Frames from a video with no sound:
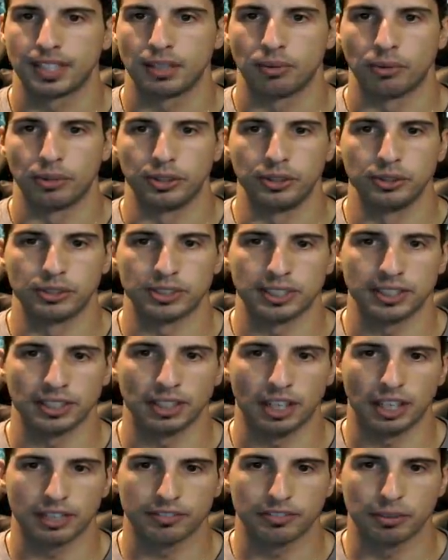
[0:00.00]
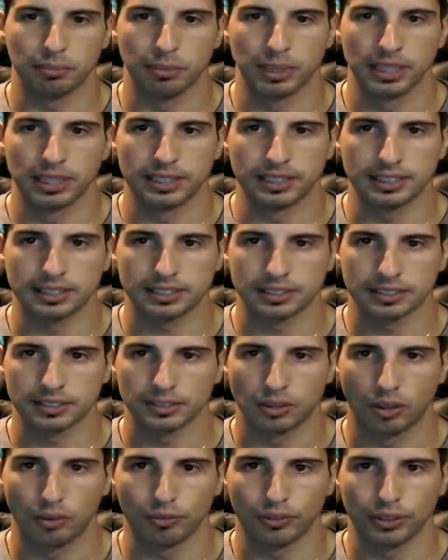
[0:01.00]
We're using a lot of abilities.
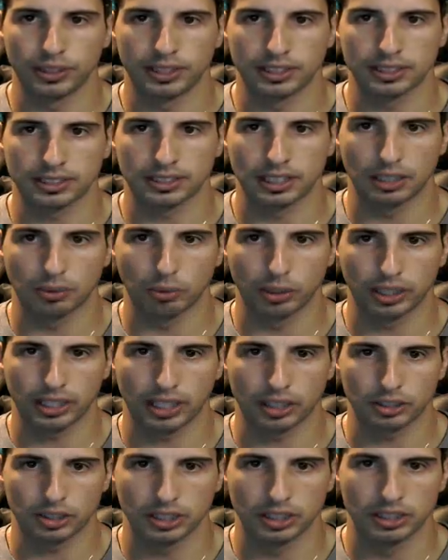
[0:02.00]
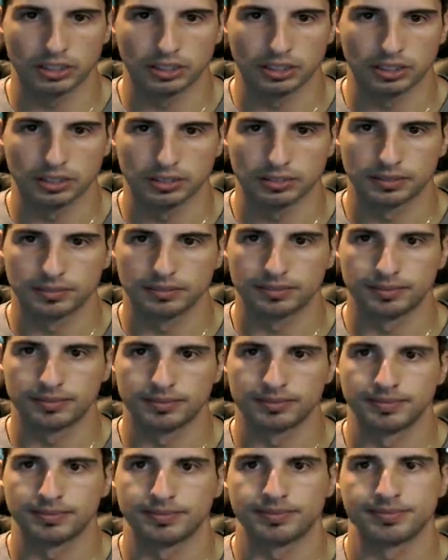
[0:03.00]
Hopefully this is gonna work out good.
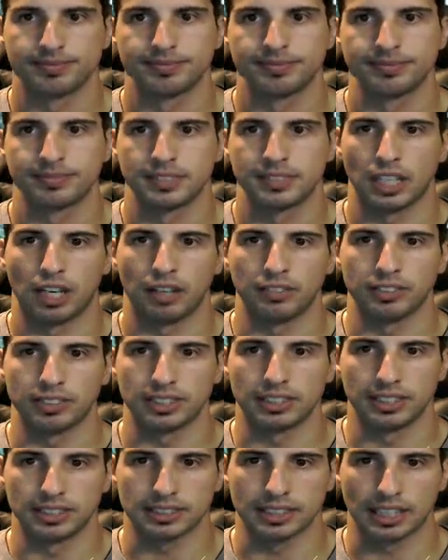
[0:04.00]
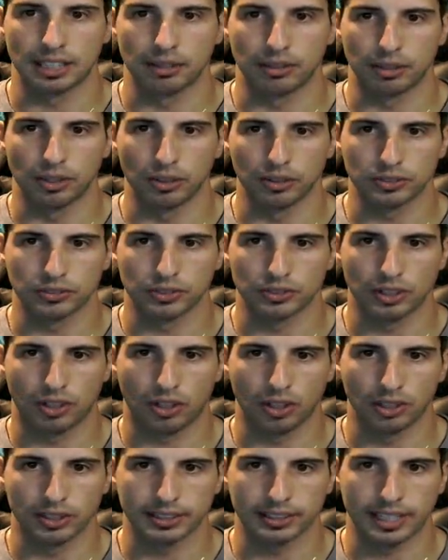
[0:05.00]
Obviously this guy will go to the
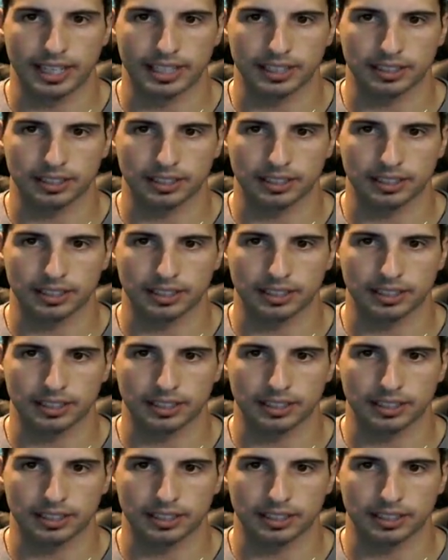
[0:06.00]
all attack.